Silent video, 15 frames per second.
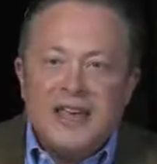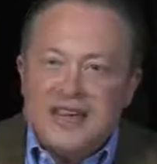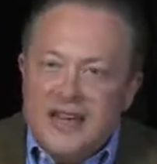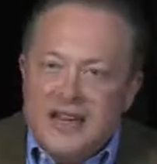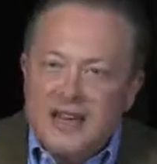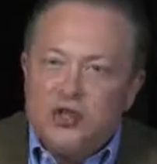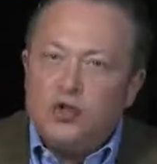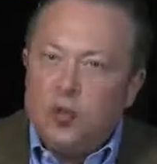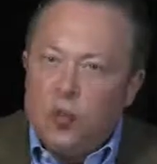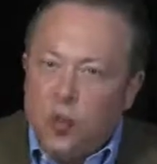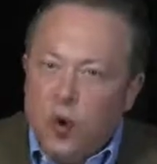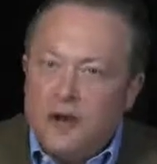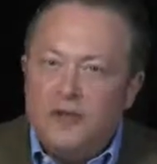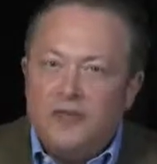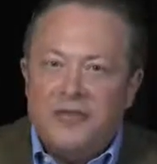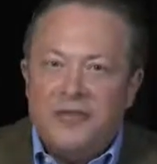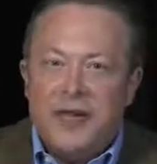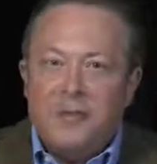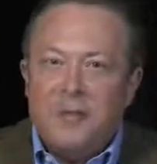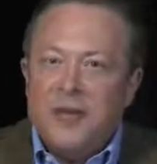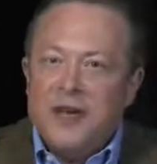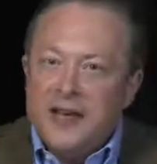Each one of
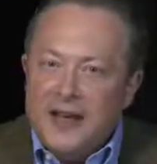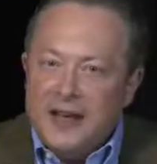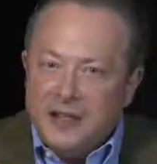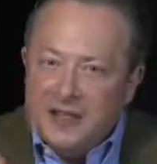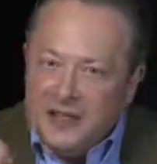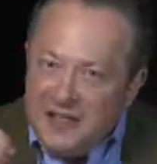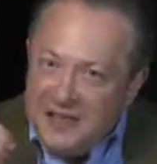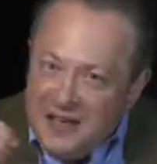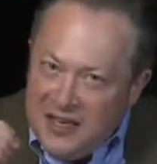them is